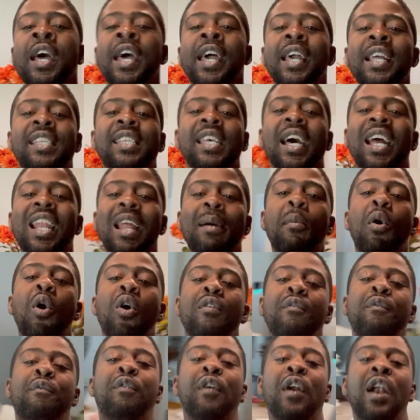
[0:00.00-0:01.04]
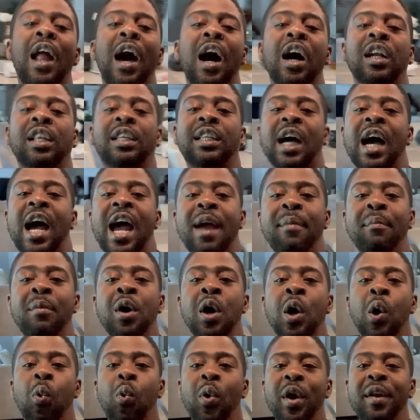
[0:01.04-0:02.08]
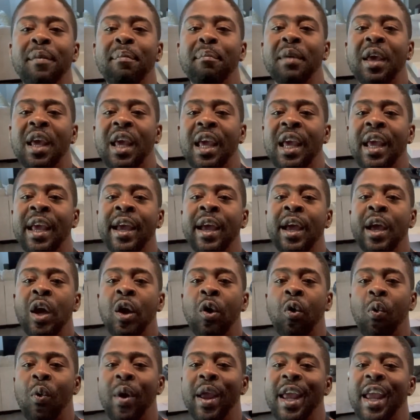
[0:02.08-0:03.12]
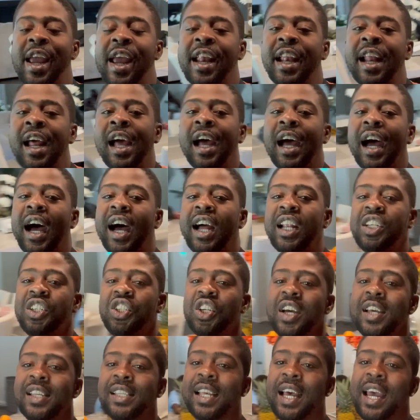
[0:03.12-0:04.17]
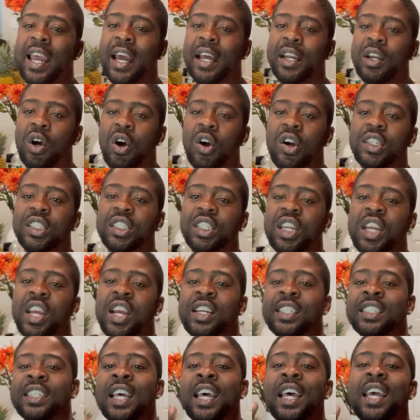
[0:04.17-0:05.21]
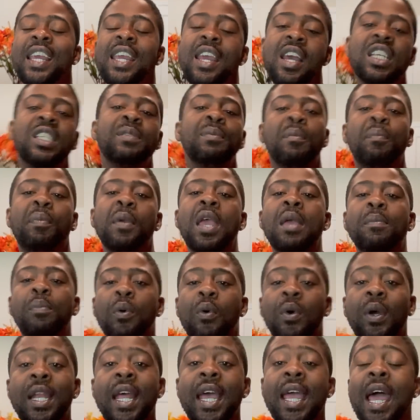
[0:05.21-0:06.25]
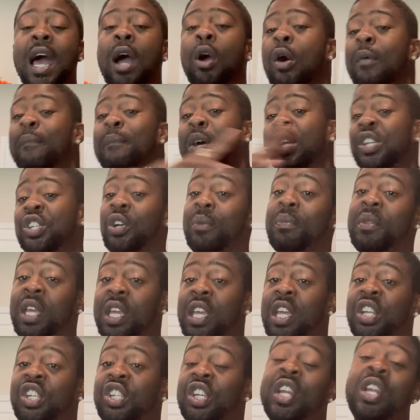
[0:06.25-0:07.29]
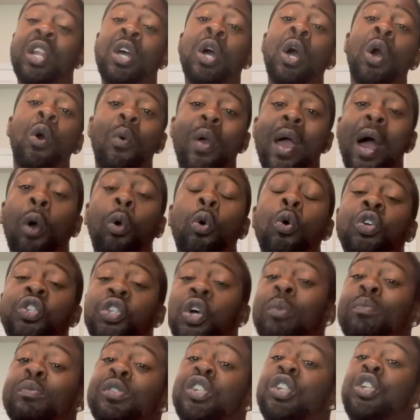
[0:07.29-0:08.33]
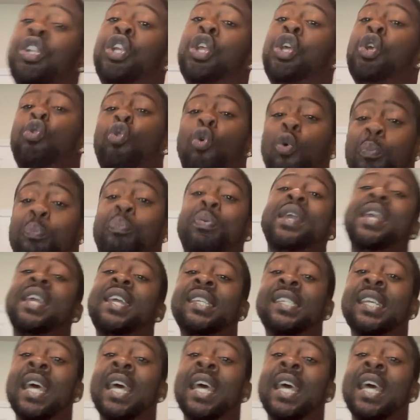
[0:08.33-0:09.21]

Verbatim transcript: It's all about vlog time with me, Queen, and Josiah downstairs. Yes, my people, we there go mash up the kitchen. We are cook some stew peas.